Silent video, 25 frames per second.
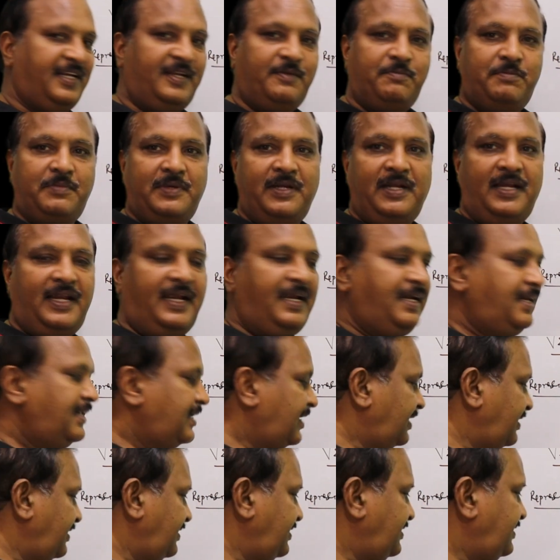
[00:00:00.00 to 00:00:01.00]
number line
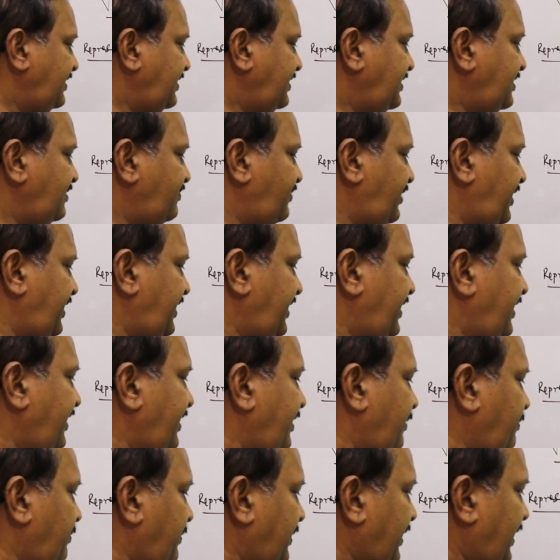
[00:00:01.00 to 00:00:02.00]
and this is vertical
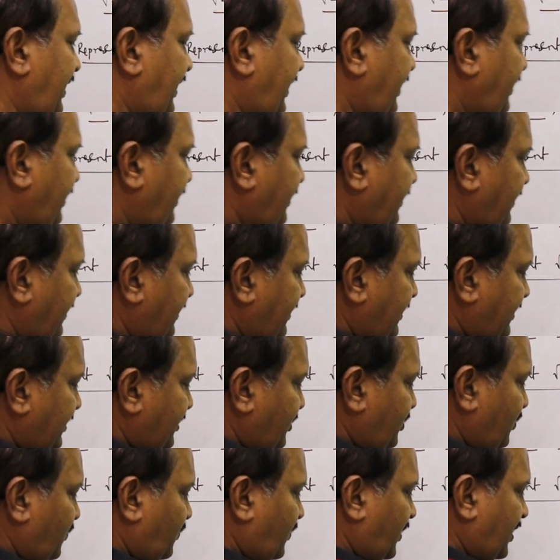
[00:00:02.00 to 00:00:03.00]
number line.
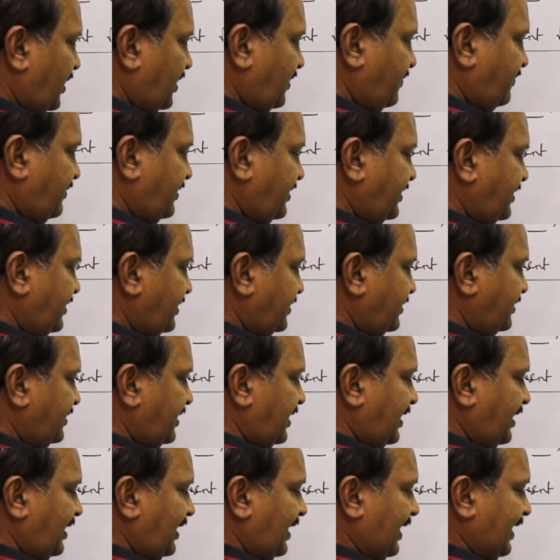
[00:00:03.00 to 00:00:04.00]
So whatever
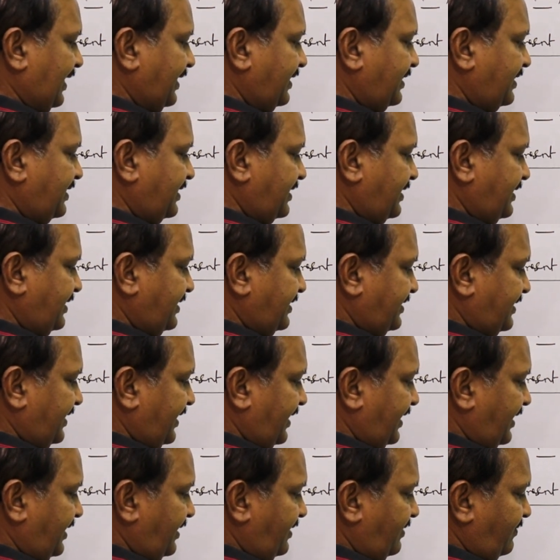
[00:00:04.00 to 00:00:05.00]
the length is
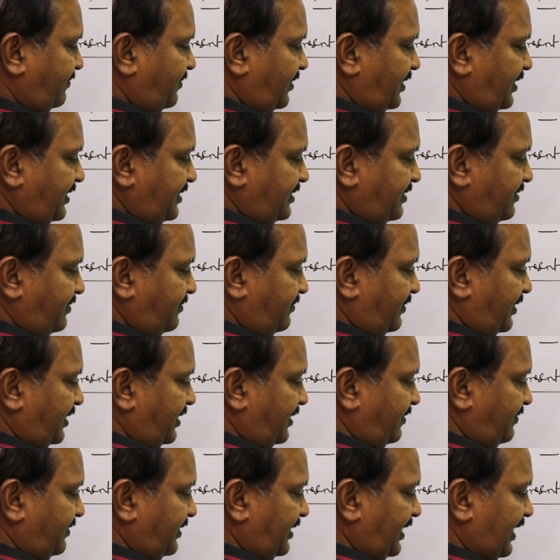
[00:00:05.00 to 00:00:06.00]
there,
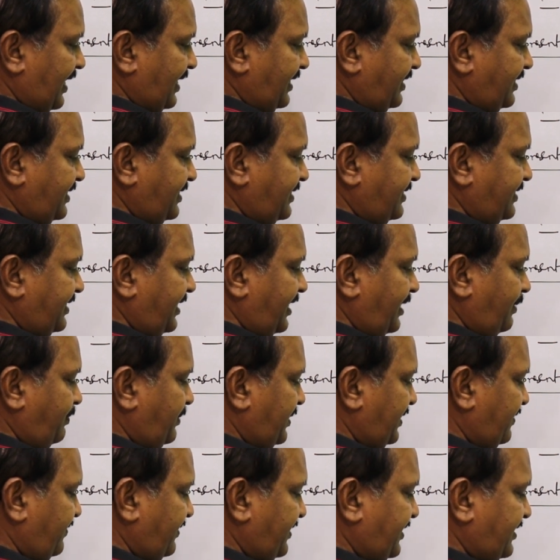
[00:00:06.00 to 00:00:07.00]
whatever length is there
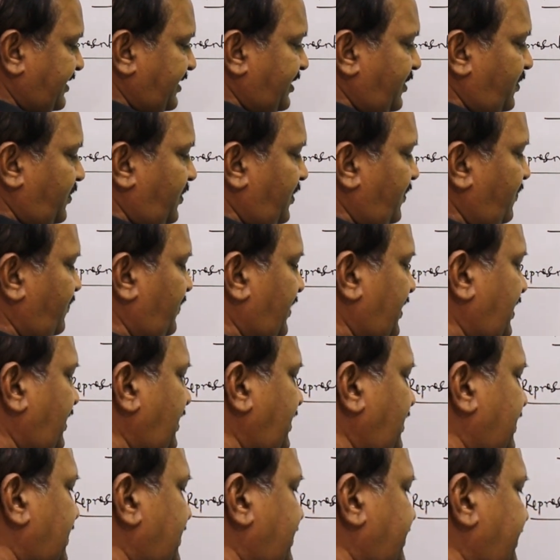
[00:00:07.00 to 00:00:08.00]
between 0 and
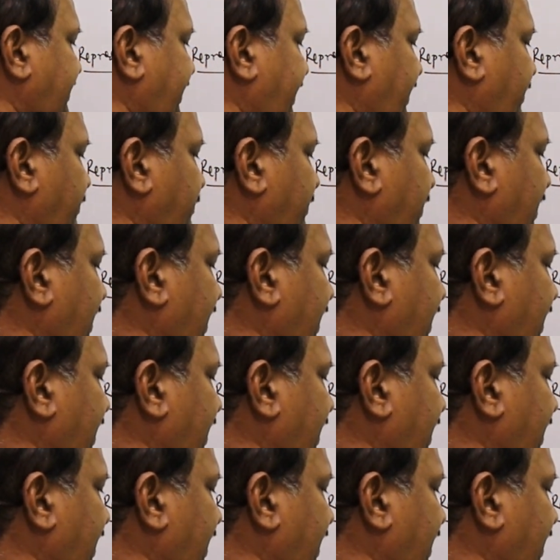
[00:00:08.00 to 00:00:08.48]
1, the same